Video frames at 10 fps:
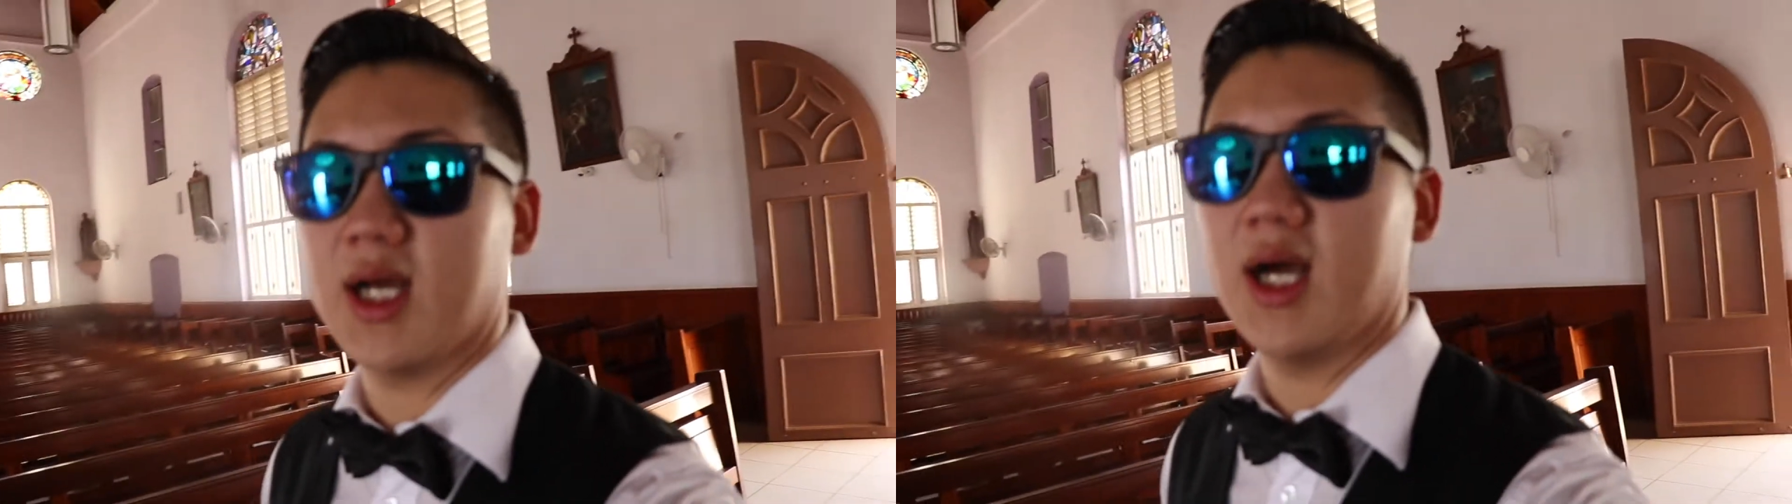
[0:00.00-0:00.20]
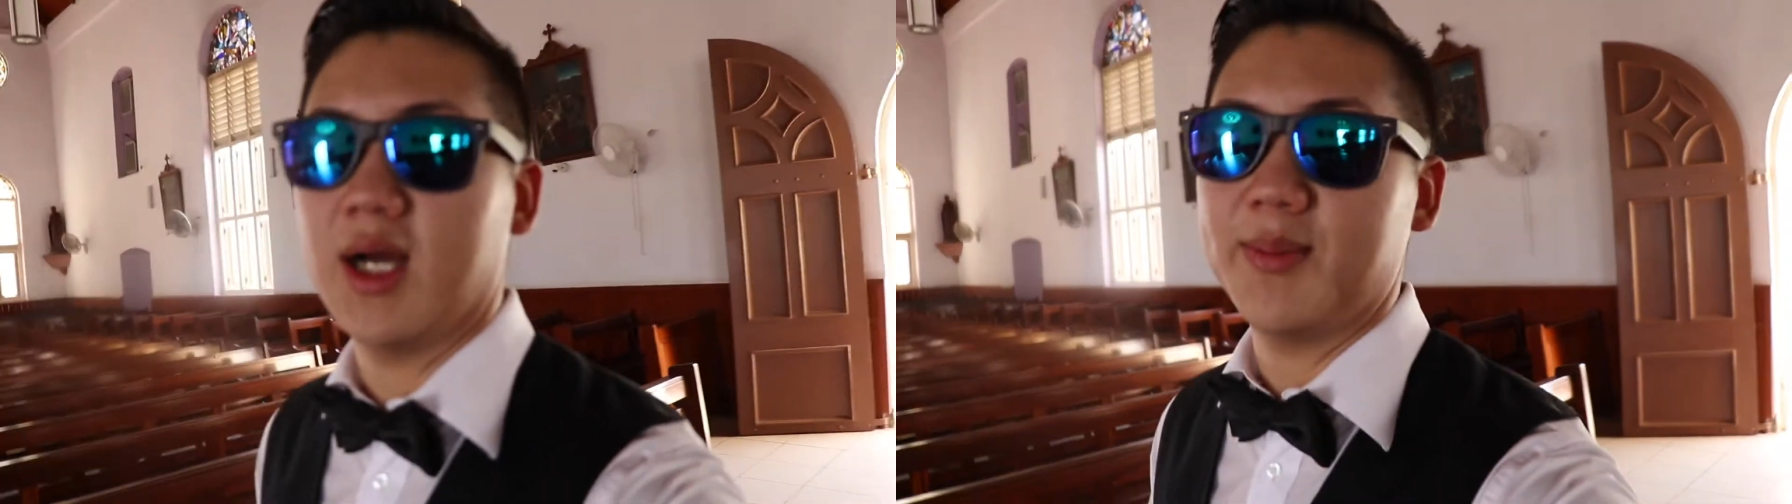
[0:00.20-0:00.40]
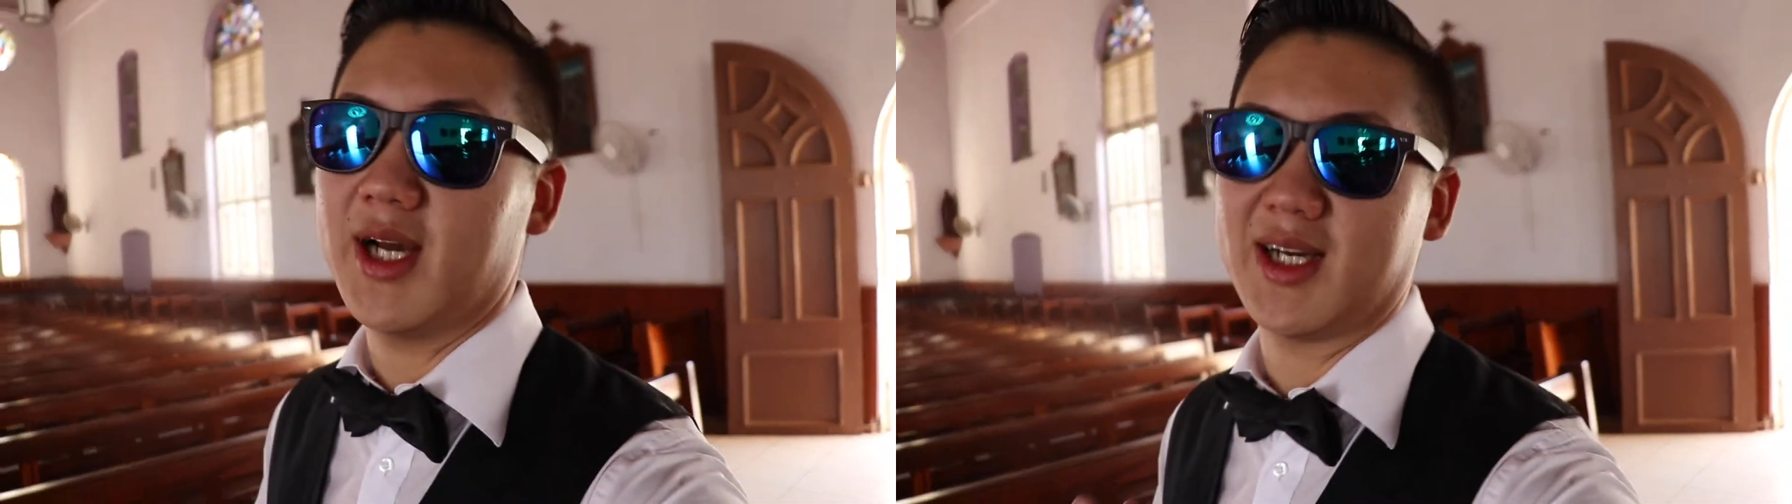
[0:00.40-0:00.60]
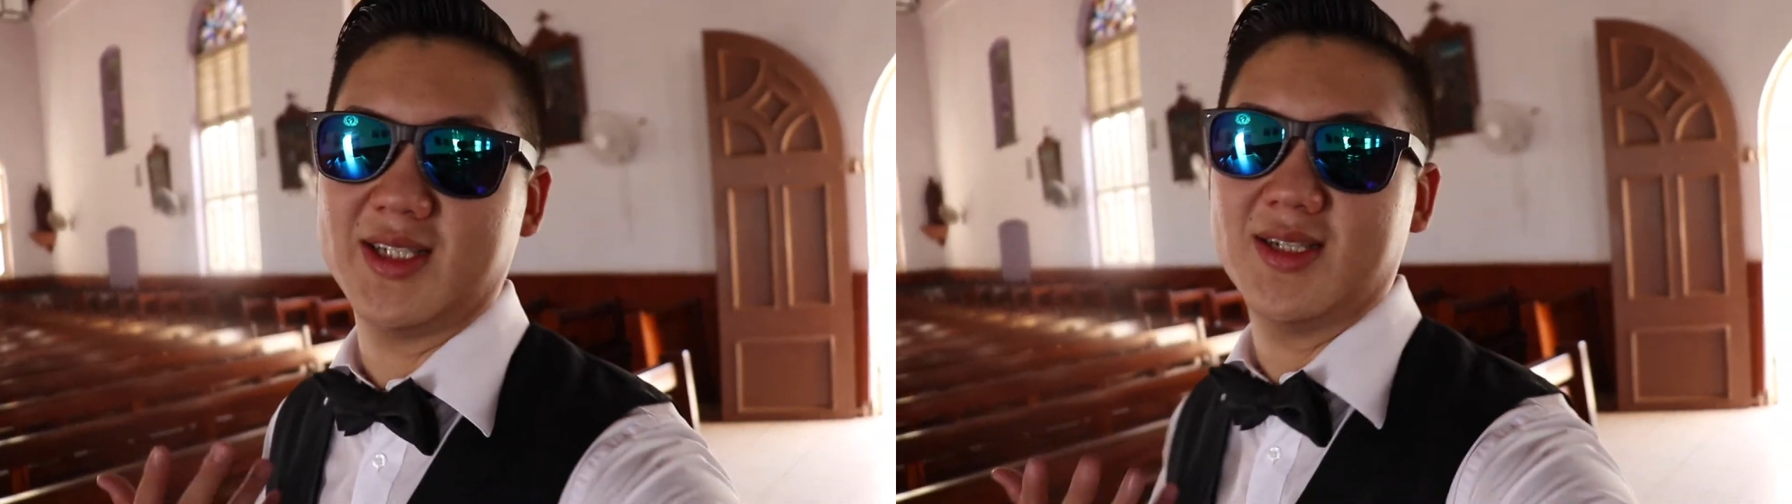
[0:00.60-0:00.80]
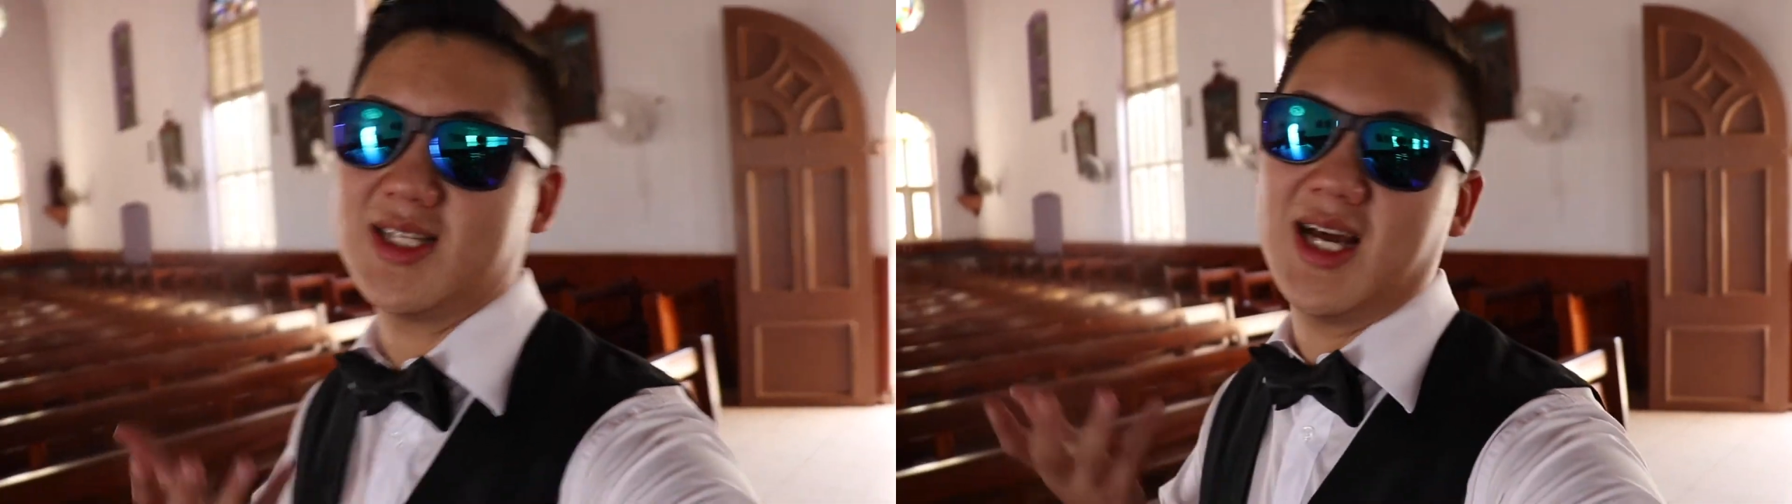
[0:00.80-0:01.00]
Yeah. I'm not
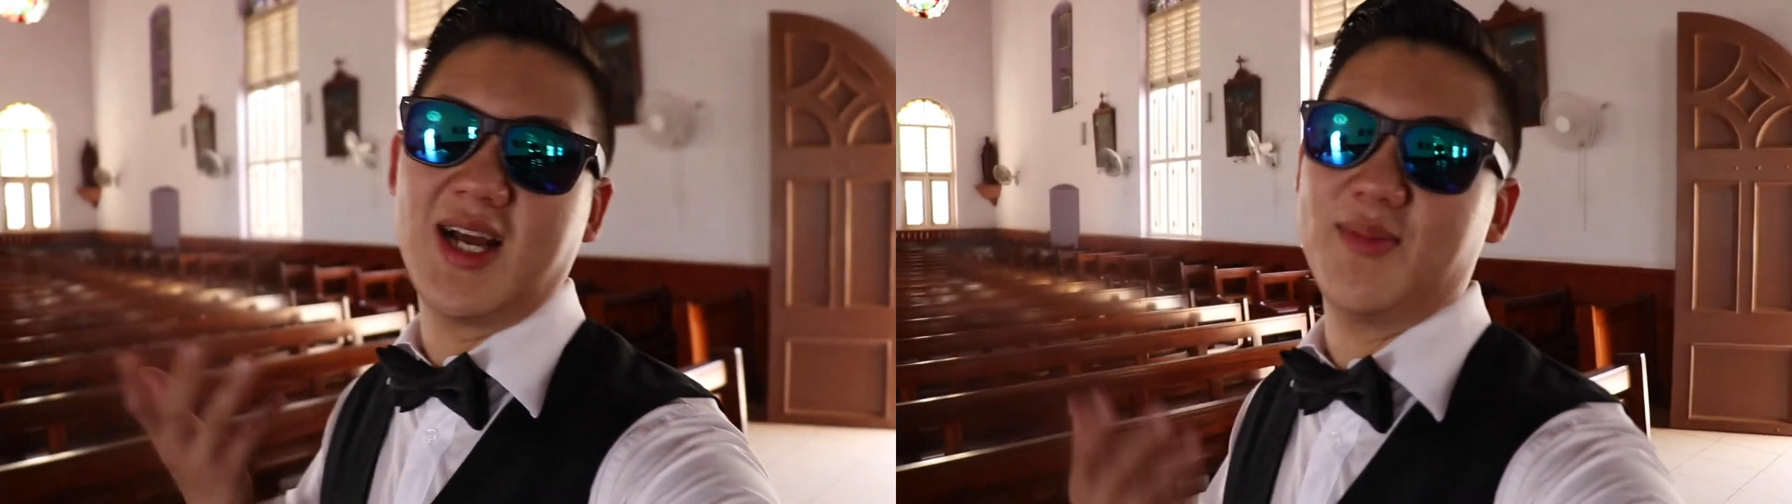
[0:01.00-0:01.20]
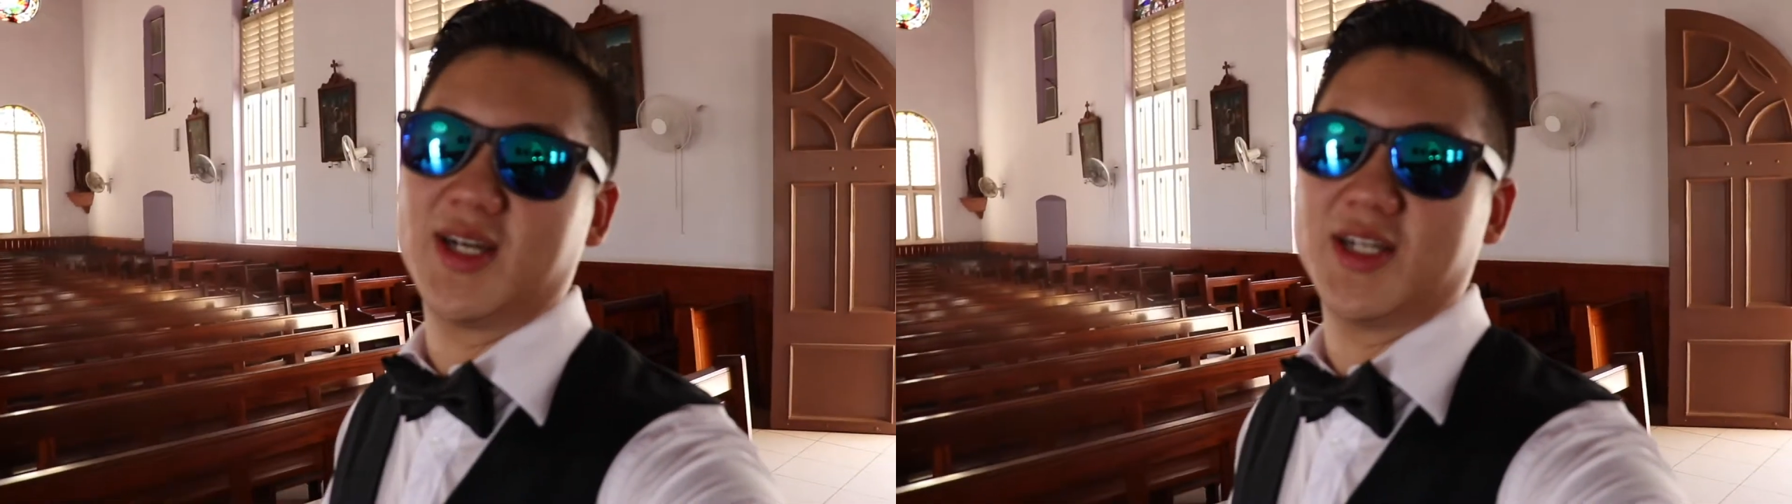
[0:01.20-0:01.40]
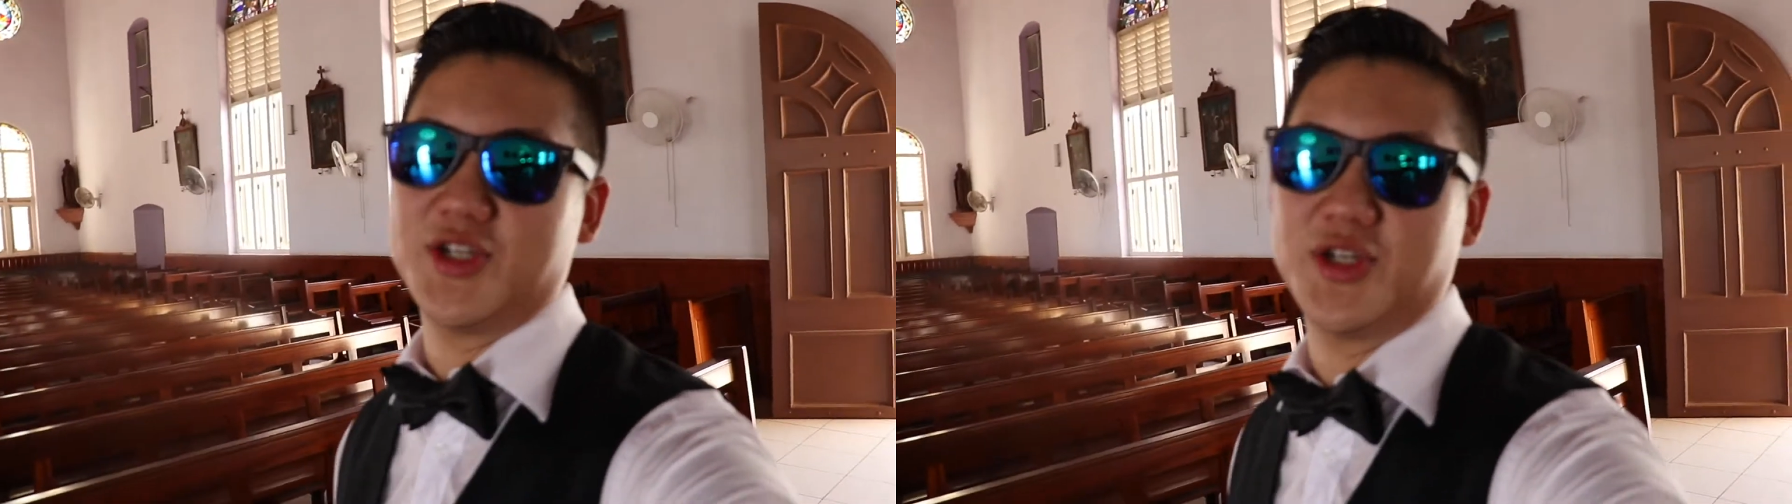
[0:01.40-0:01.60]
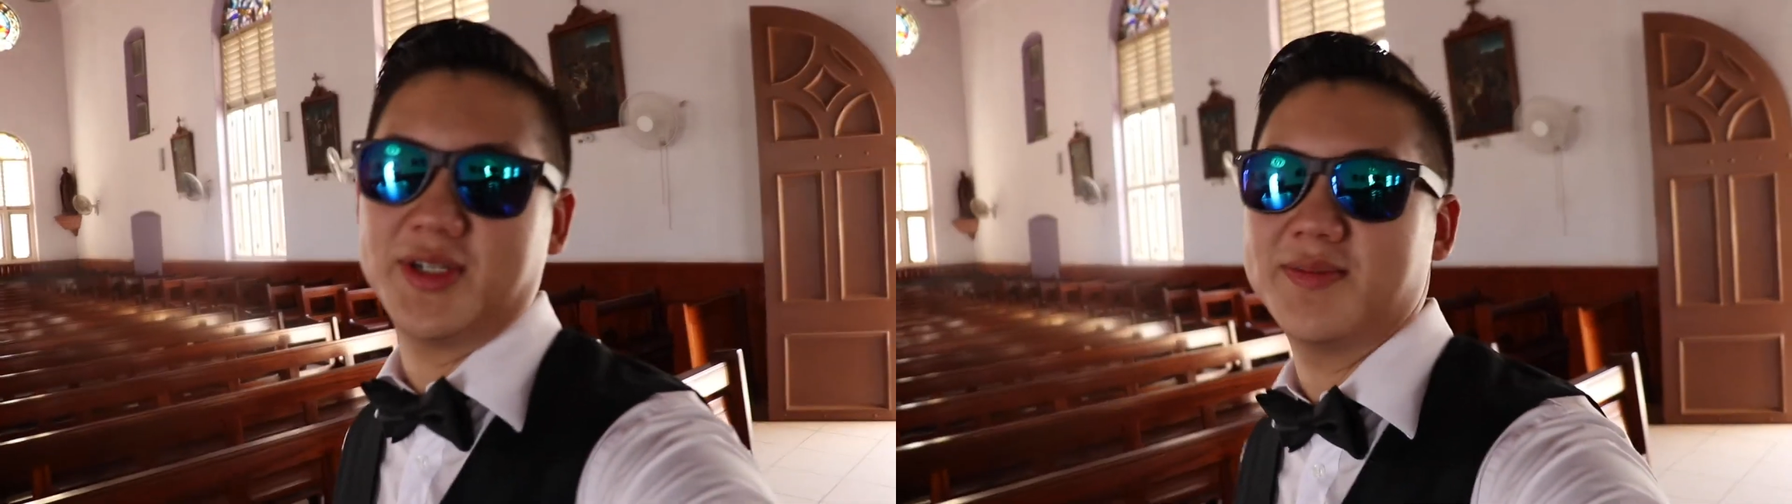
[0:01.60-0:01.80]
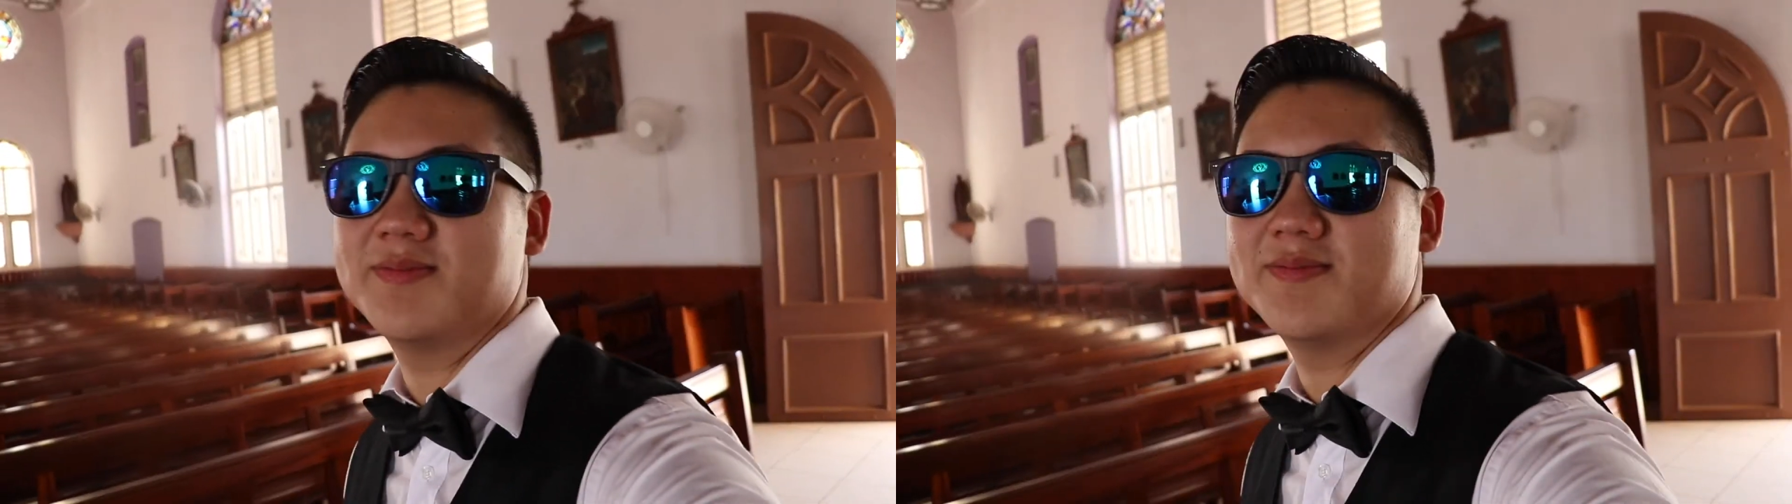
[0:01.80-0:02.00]
gonna. Sadly, I'm not gonna join.